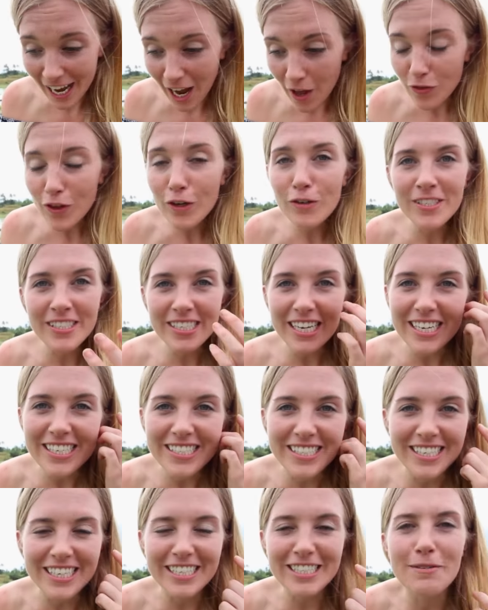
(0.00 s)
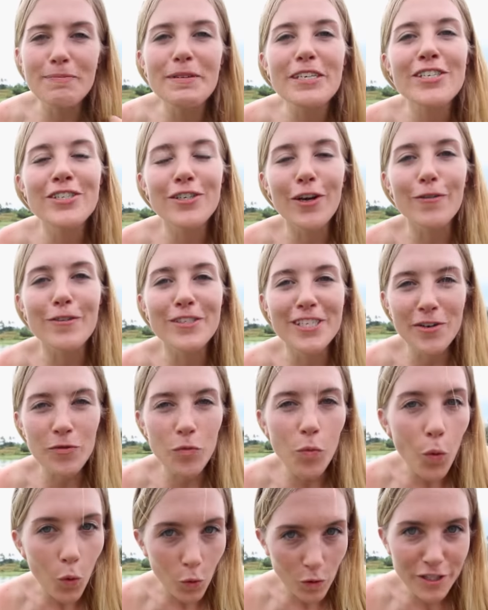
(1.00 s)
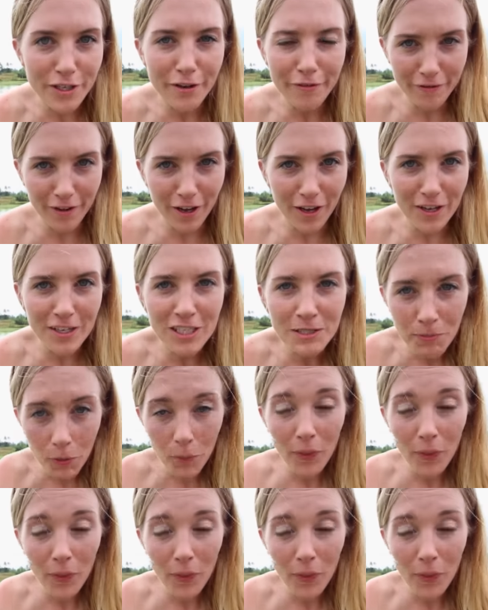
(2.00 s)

and those seeds need to be soaked in water first,